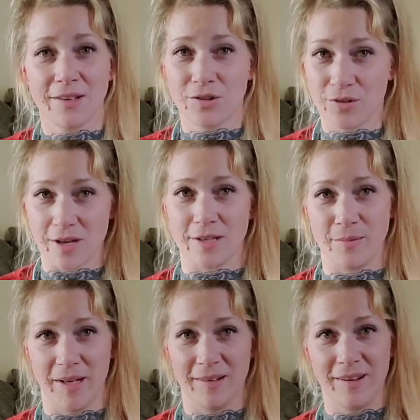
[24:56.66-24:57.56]
Trust
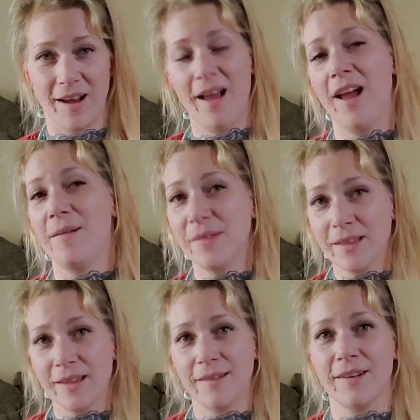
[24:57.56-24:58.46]
me. I'm
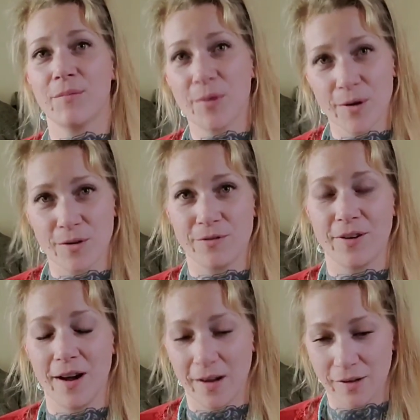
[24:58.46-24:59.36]
living proof
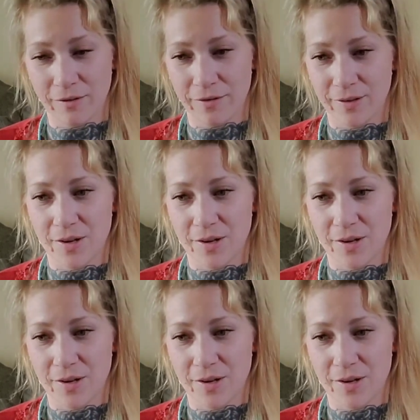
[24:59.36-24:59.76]
of